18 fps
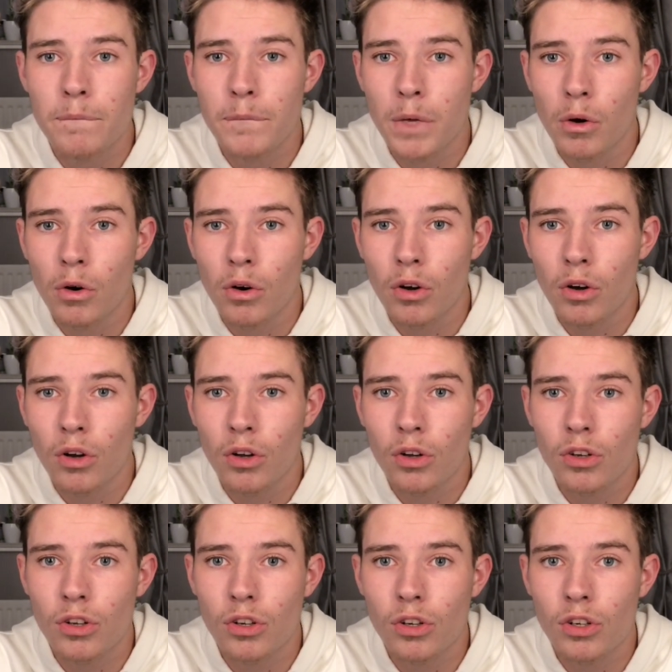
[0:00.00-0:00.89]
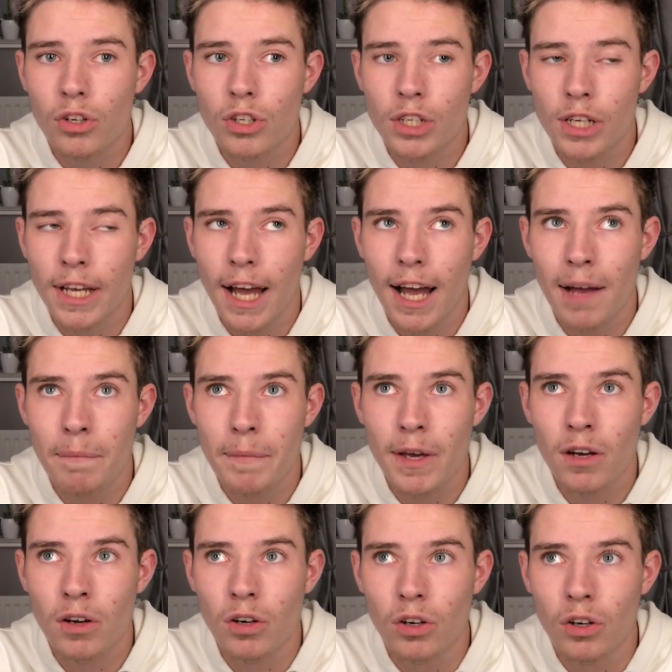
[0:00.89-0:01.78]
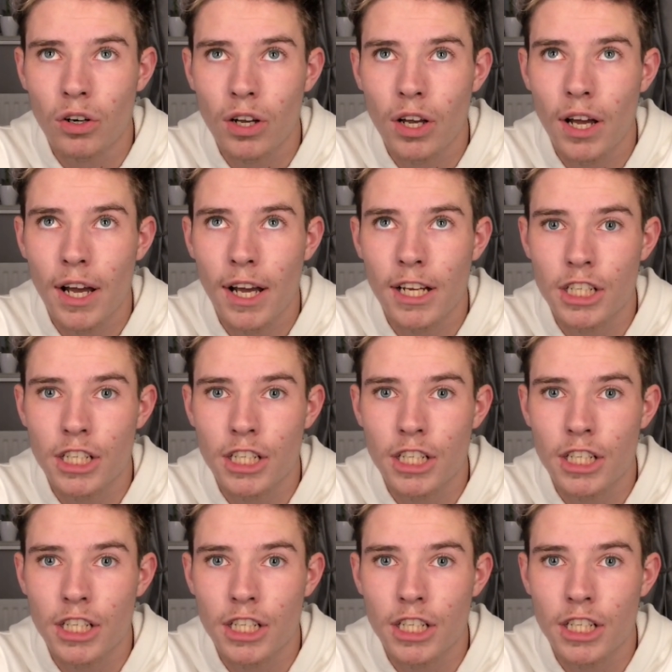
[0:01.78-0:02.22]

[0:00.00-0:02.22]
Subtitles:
But she gave me a hug